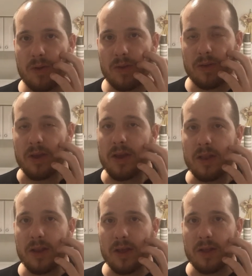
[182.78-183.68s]

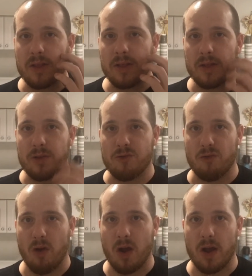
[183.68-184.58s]
skin is
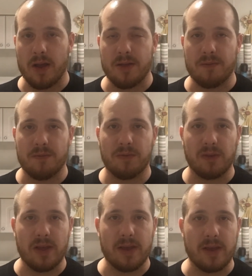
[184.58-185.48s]
dry and
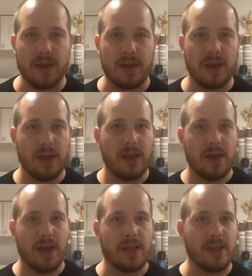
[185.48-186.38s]
flaky
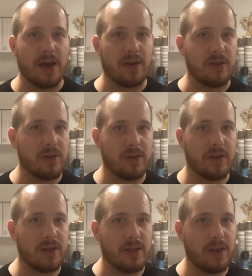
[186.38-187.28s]
and not in
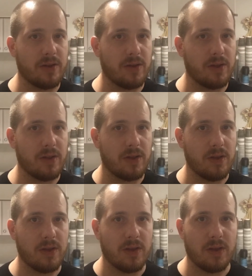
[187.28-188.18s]
good condition.
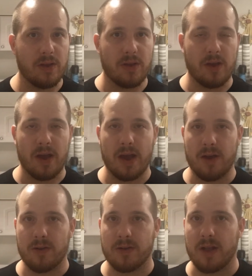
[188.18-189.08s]
Your
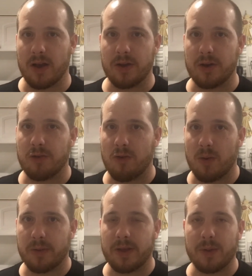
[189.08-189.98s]
hair is not going to
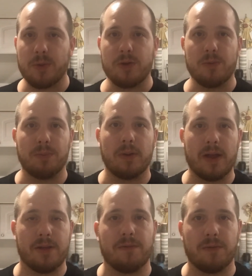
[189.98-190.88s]
grow. It's like when you
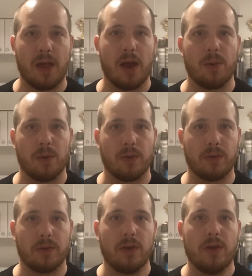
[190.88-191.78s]
plant
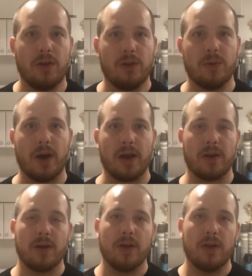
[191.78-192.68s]
flowers. You gotta